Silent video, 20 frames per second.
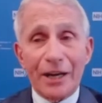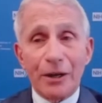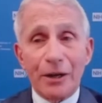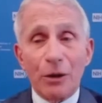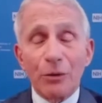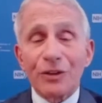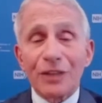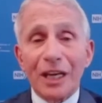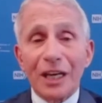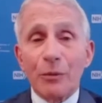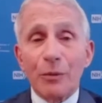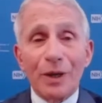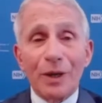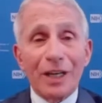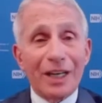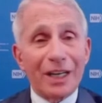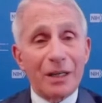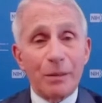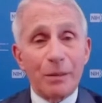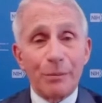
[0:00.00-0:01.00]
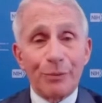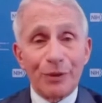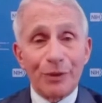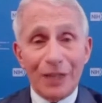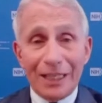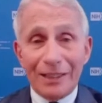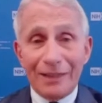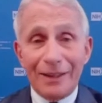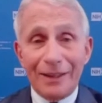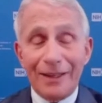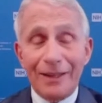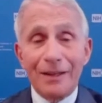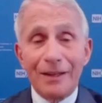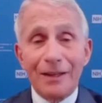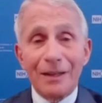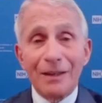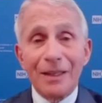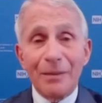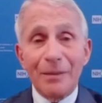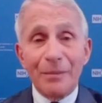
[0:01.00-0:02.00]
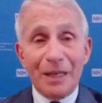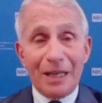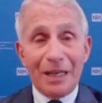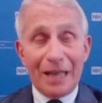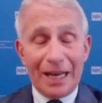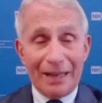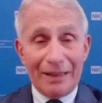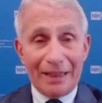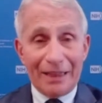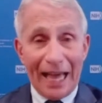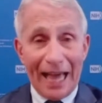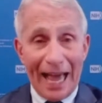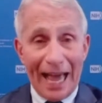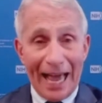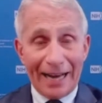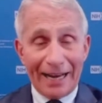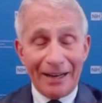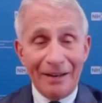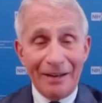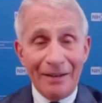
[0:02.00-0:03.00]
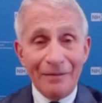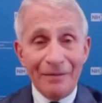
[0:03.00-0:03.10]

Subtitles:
I don't think we're going to completely eliminate that.